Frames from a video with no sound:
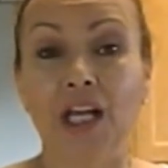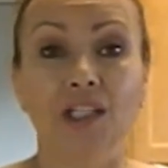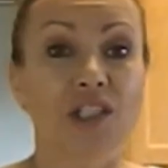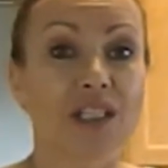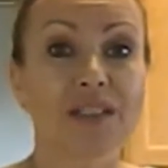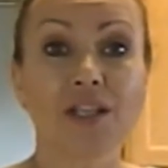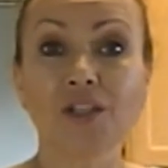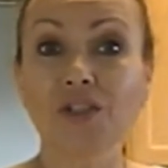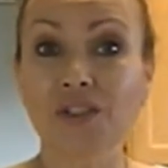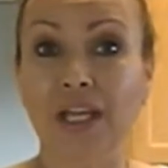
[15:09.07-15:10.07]
just
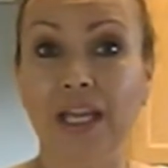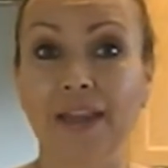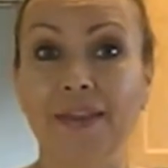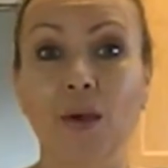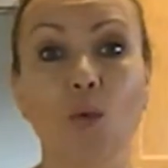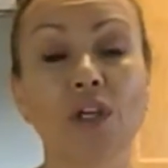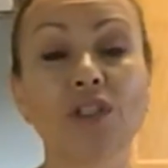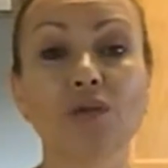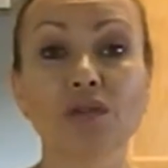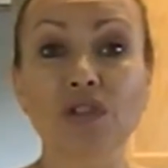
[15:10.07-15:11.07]
understand that
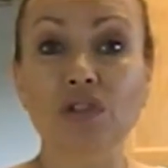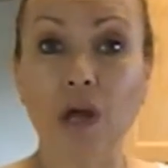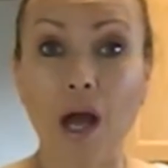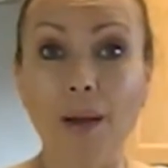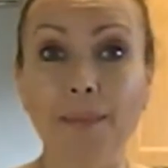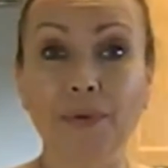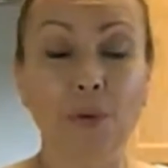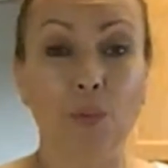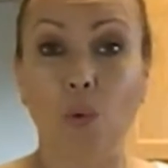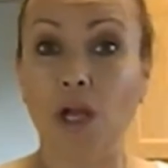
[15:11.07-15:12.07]
once you stop,
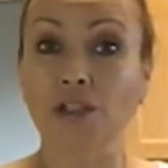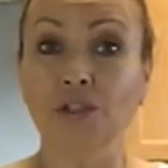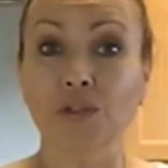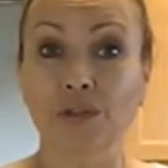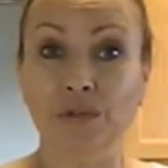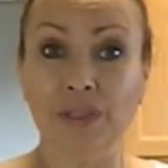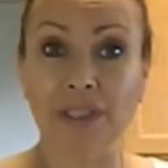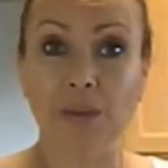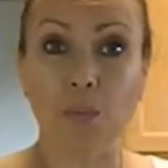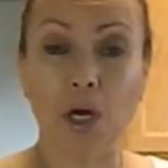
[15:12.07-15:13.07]
while you're
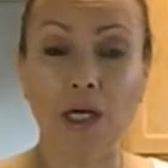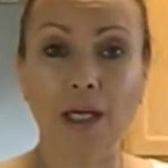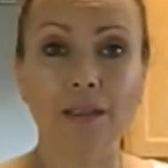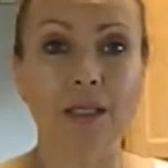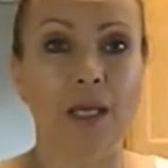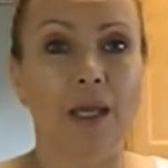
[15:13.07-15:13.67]
using the product,